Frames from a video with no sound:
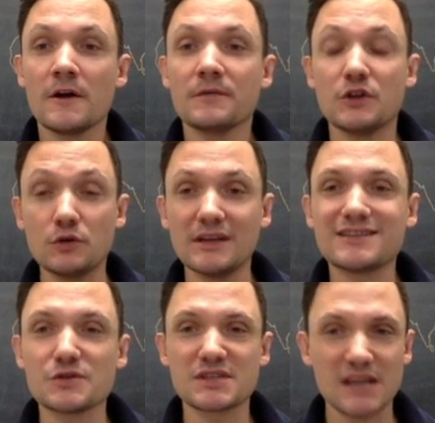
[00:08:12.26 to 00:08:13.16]
you need
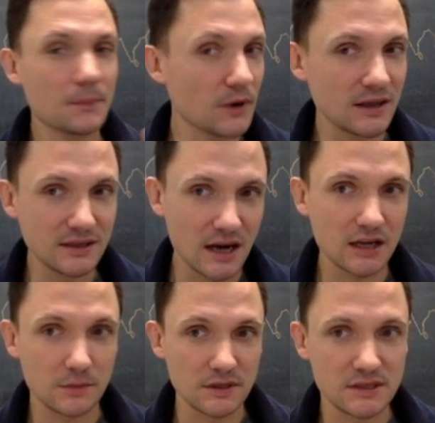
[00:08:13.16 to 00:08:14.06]
to separate the
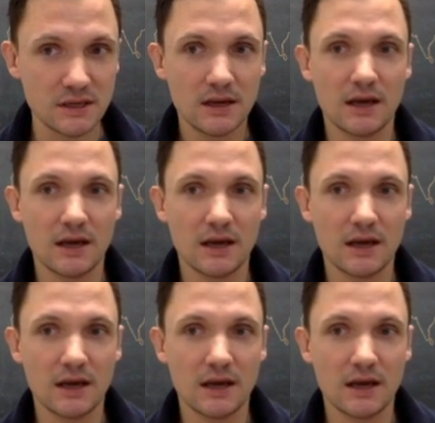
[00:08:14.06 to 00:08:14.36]
documents